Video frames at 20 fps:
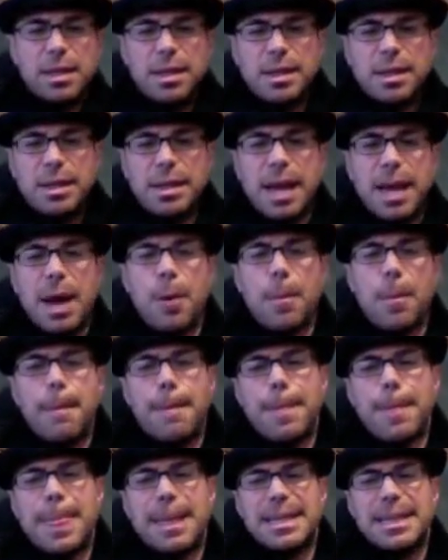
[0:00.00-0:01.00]
Now,
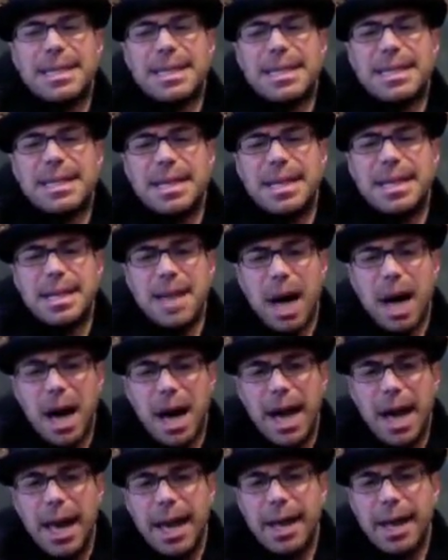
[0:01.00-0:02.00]
to
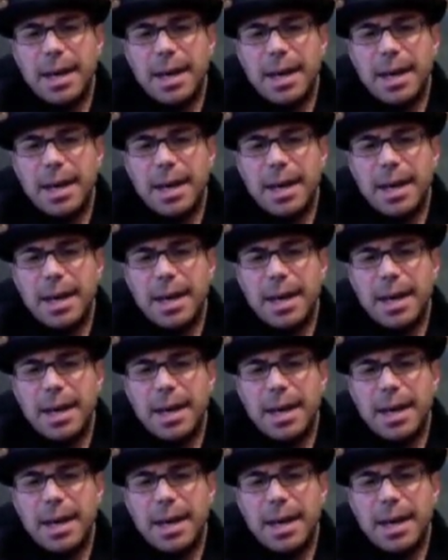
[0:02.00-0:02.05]
deny